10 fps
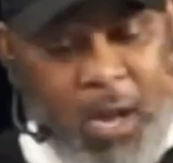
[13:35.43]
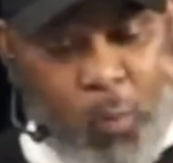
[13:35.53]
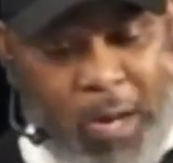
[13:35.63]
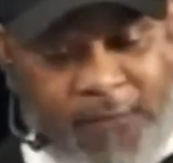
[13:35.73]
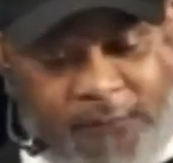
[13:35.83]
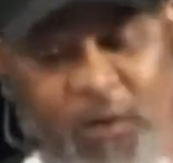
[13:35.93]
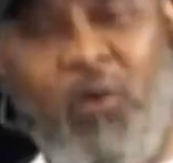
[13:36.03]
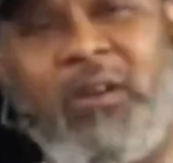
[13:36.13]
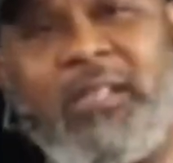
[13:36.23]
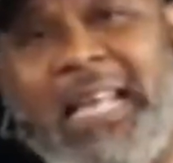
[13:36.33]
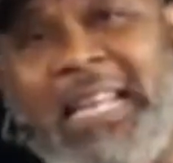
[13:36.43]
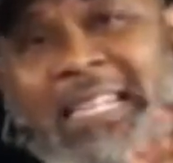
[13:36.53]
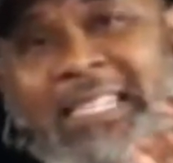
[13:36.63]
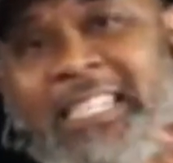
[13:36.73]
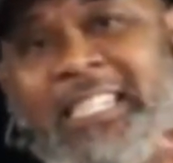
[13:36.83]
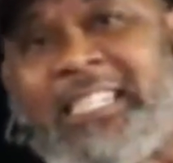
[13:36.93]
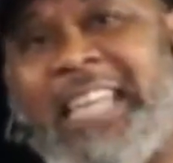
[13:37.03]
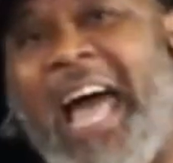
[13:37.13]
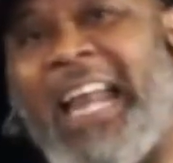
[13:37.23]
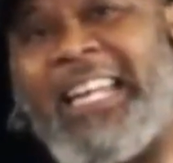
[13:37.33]
When focus and
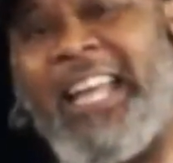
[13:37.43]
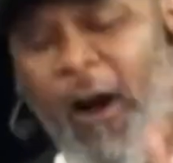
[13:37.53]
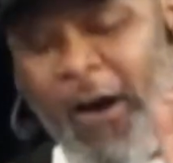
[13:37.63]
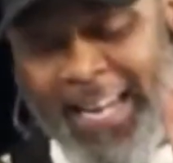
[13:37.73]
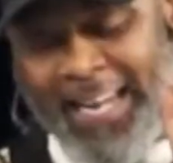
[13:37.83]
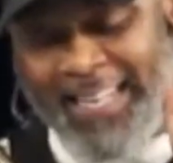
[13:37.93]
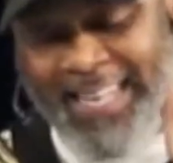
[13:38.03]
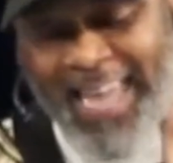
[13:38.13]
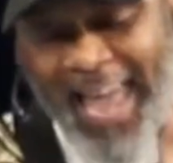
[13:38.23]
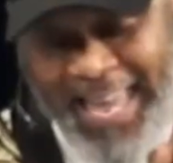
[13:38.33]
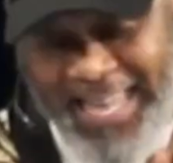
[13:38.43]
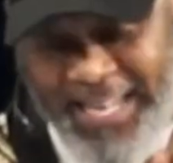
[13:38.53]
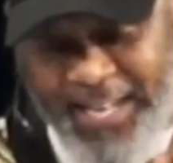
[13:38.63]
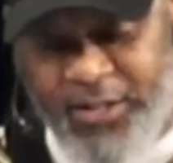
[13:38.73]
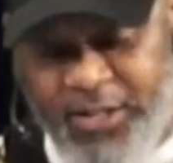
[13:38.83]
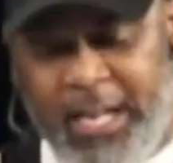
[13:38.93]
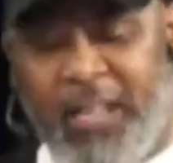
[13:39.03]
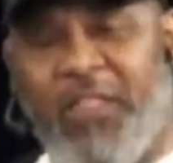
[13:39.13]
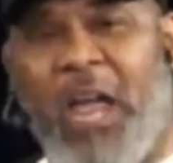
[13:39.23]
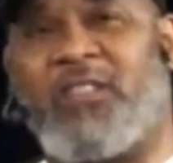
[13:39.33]
intentionality are engaged,
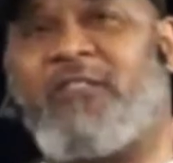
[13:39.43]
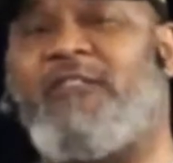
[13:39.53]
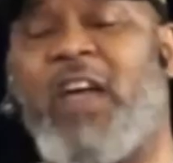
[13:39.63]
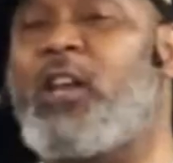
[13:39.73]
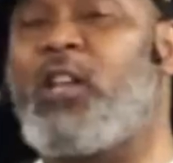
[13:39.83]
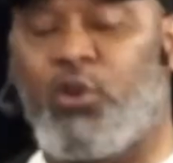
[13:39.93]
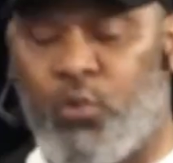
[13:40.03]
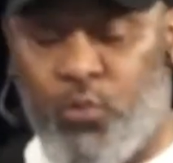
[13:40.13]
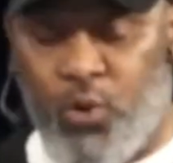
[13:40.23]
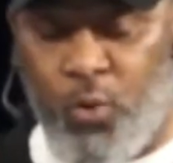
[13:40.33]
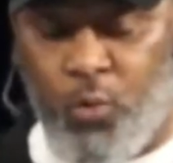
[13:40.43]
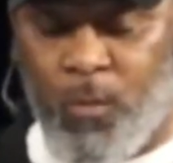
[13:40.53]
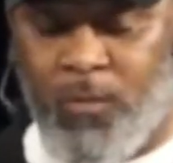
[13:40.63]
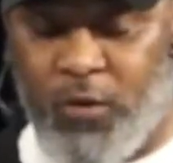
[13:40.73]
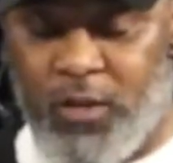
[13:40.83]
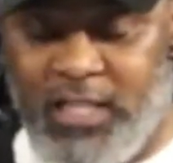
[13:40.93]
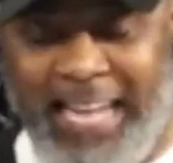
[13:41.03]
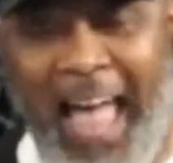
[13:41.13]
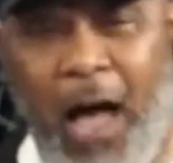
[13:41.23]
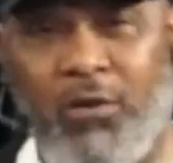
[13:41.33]
there is very little room for
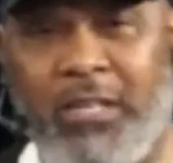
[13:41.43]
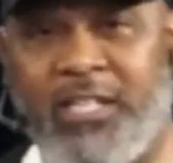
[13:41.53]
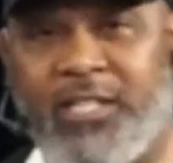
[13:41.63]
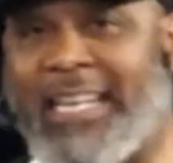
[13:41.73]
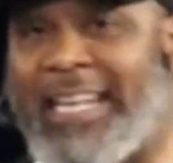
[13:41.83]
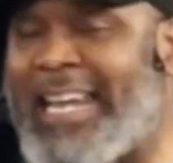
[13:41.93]
childish,